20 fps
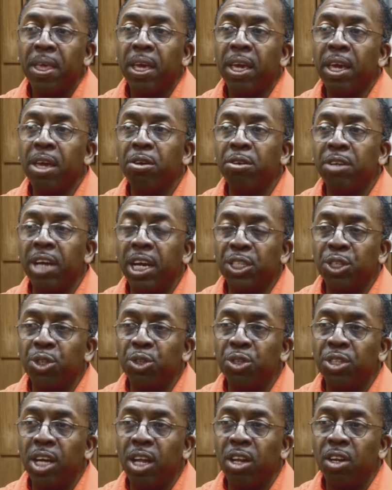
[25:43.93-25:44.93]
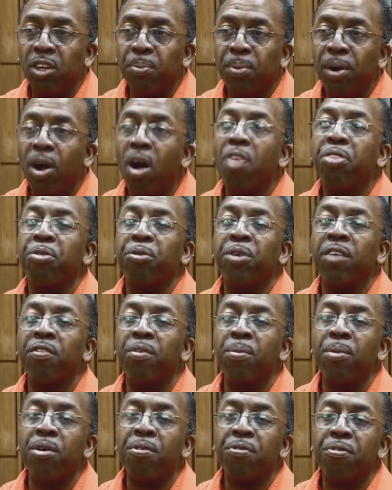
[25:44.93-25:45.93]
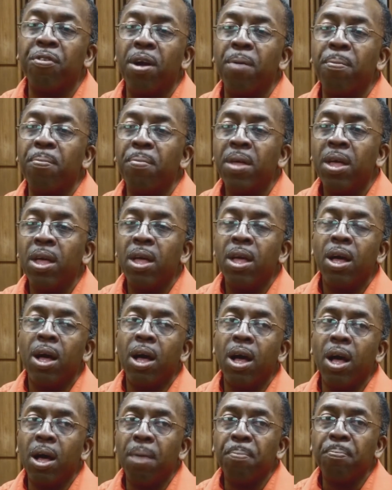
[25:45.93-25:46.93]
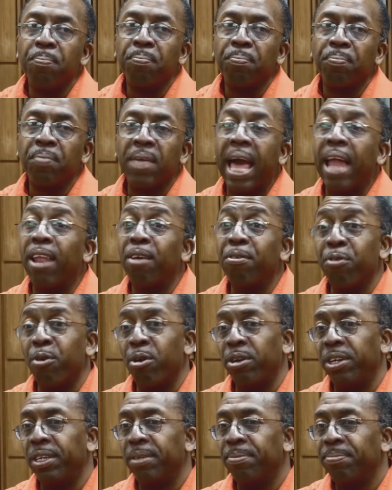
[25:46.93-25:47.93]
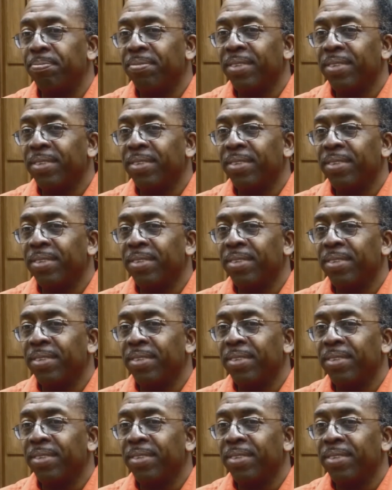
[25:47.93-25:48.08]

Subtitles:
international tellers, but all 3 of them are from California.